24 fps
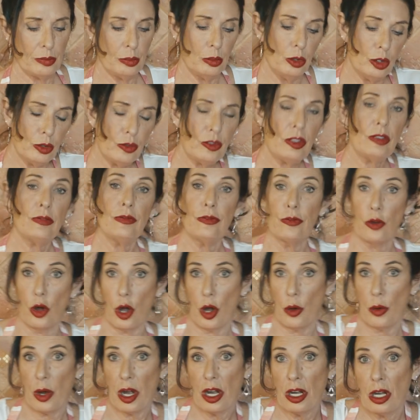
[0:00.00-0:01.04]
moving
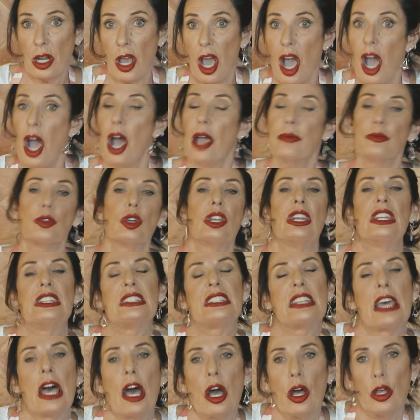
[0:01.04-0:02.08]
forward, I'm going to
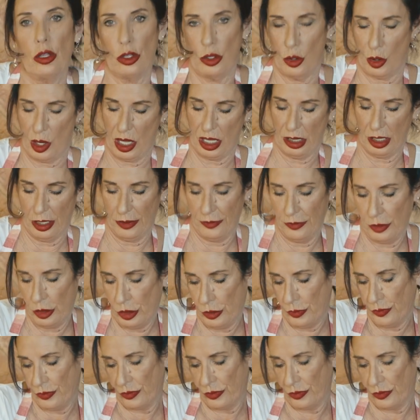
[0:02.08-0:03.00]
tell you I love you.